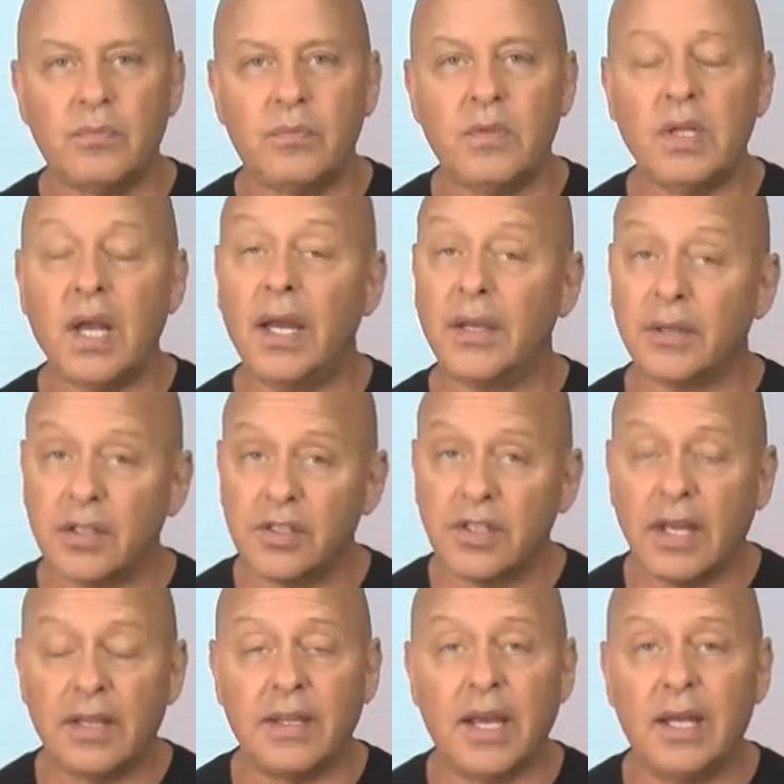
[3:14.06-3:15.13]
I
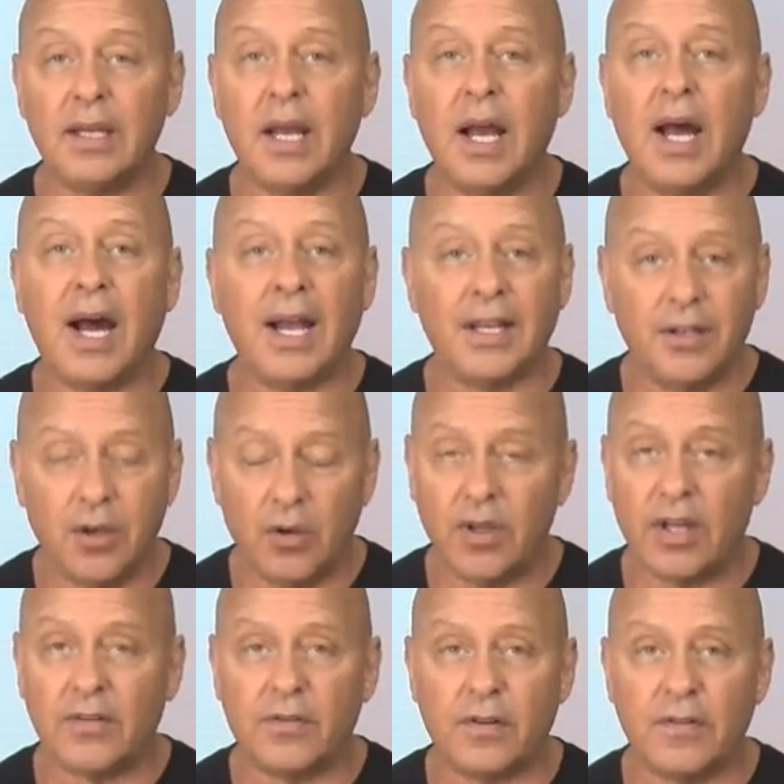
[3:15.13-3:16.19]
understand that. I know
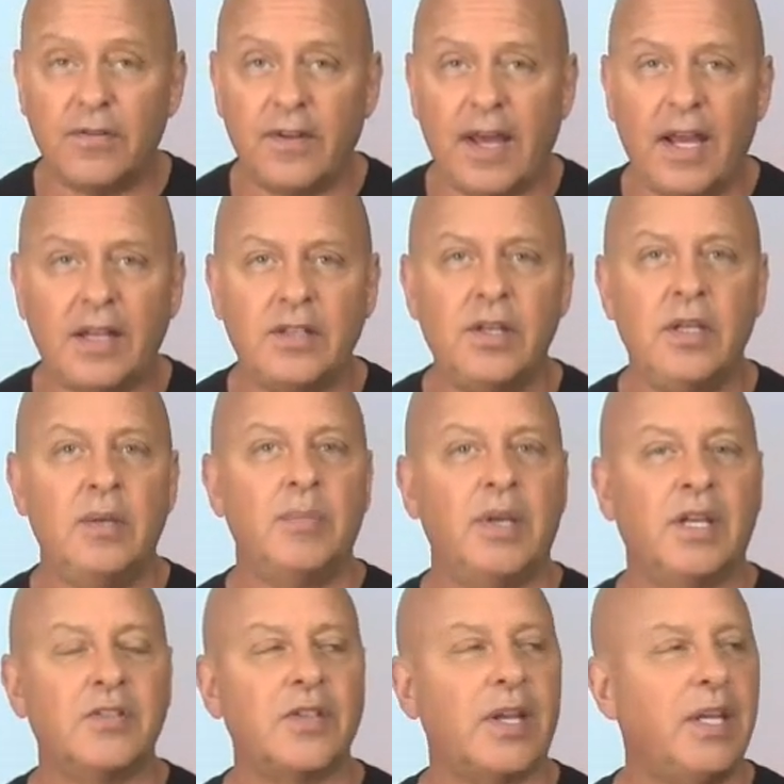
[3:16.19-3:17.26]
that for a fact
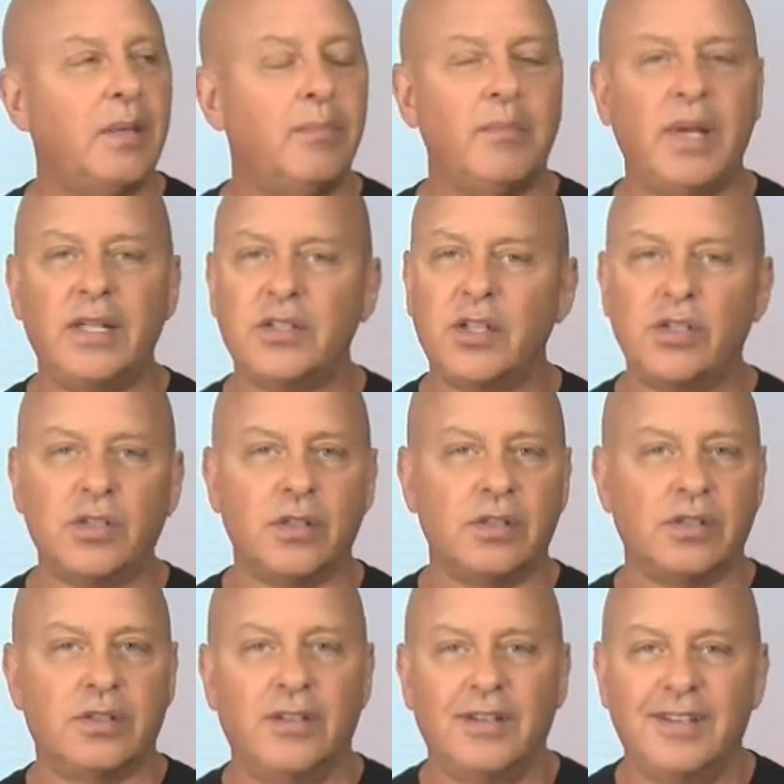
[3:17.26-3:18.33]
because I get
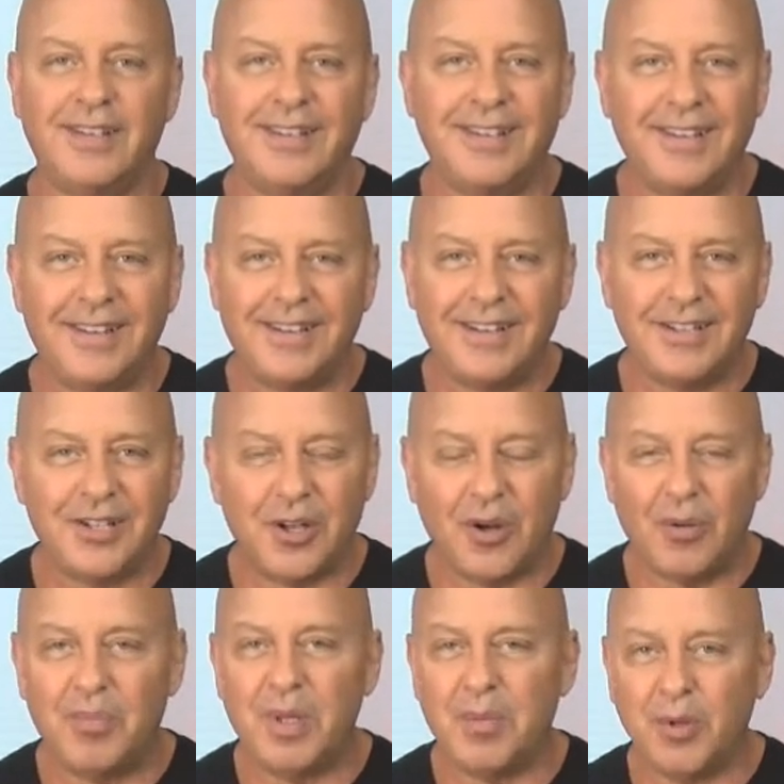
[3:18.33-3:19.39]
messages.
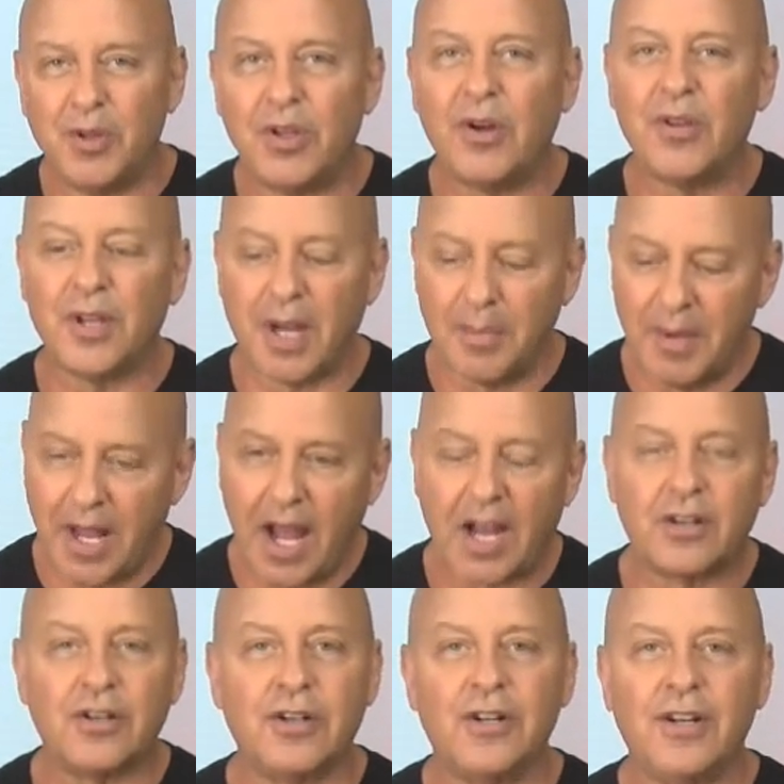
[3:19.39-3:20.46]
People know that I'm an
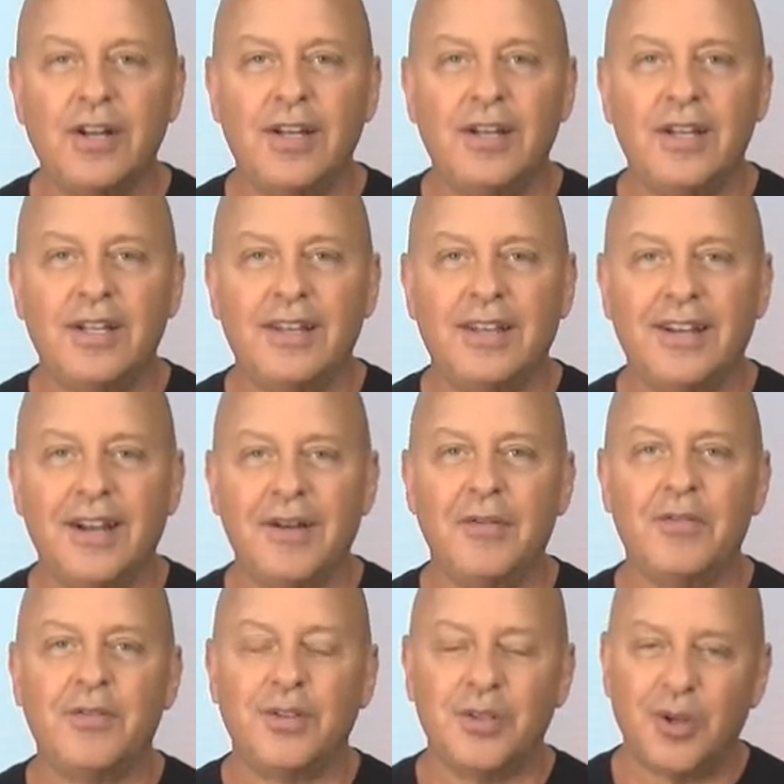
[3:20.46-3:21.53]
actor, that
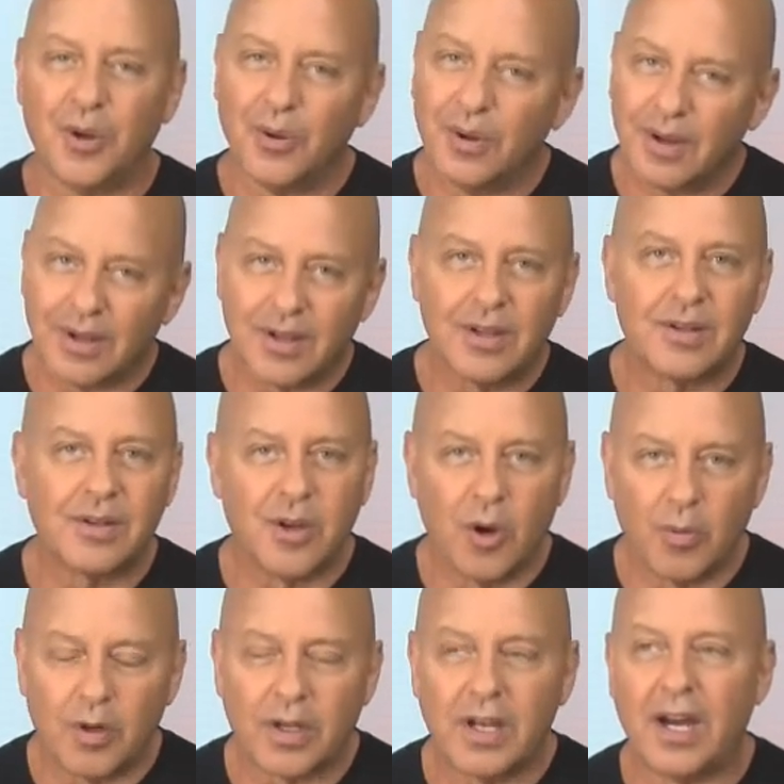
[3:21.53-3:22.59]
I've,
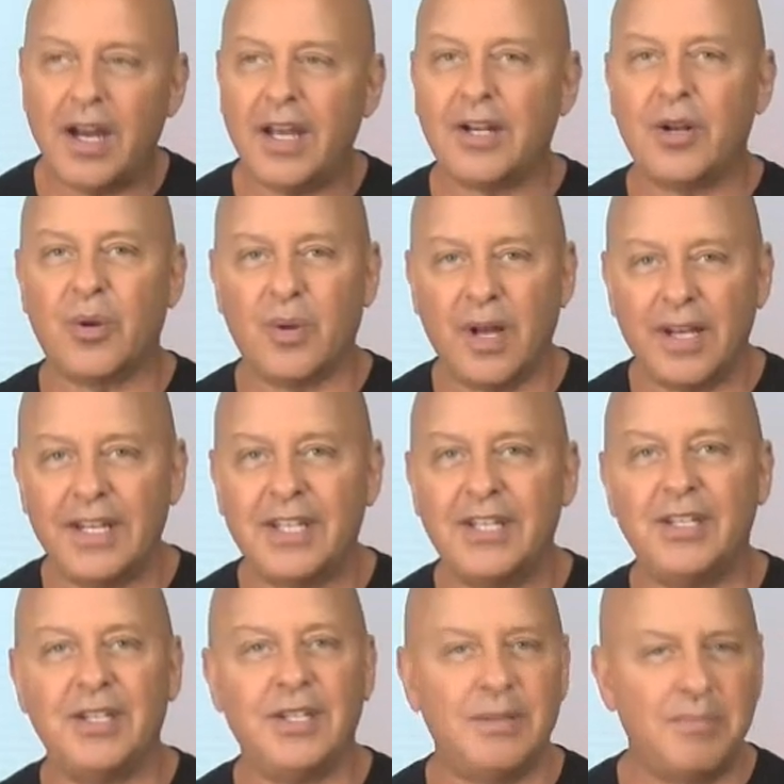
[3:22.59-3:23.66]
Cobra Kai, Karate
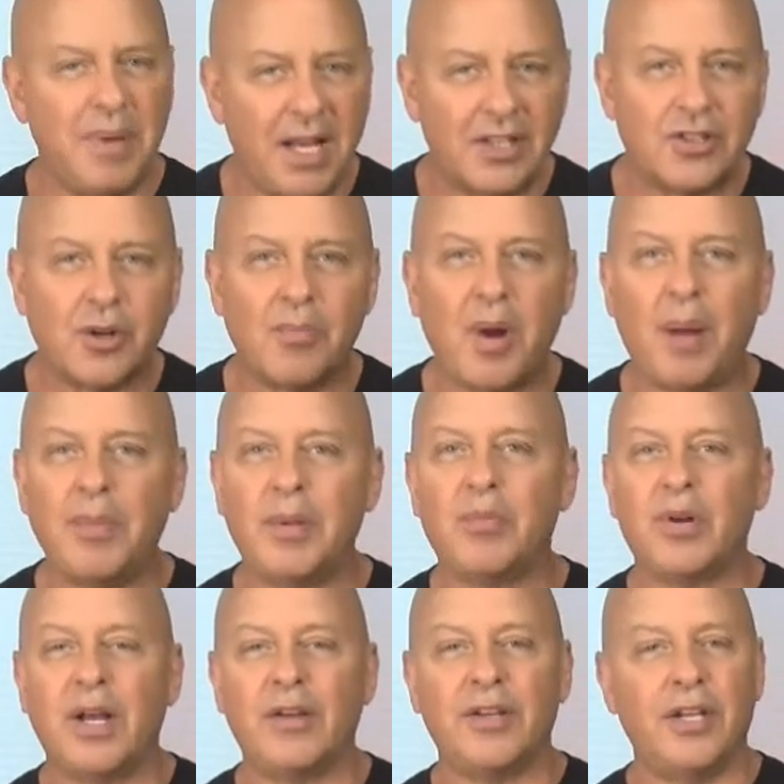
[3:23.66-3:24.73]
Kid, Pastor Bobby
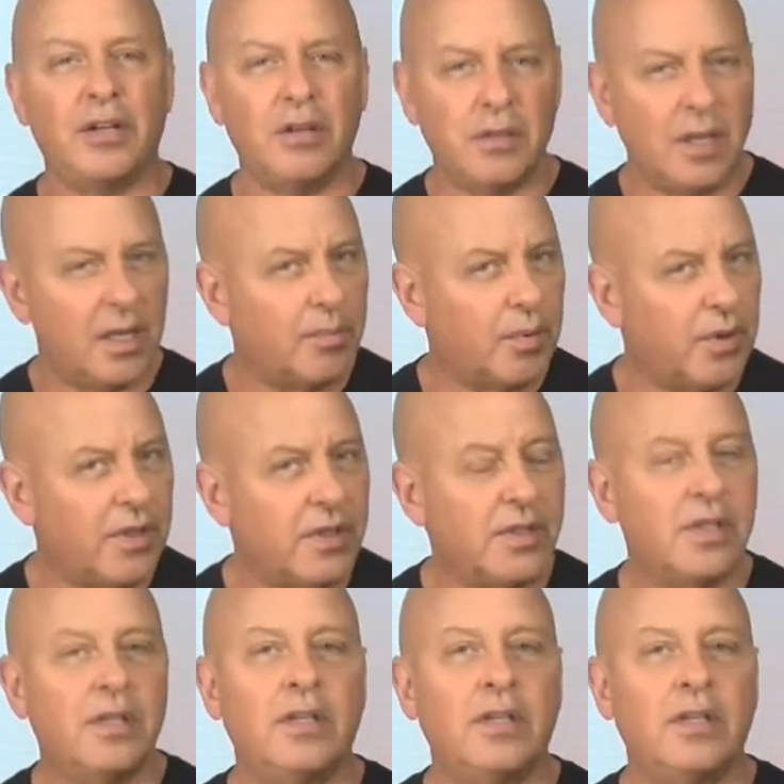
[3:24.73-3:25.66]
Brown here, not a priest.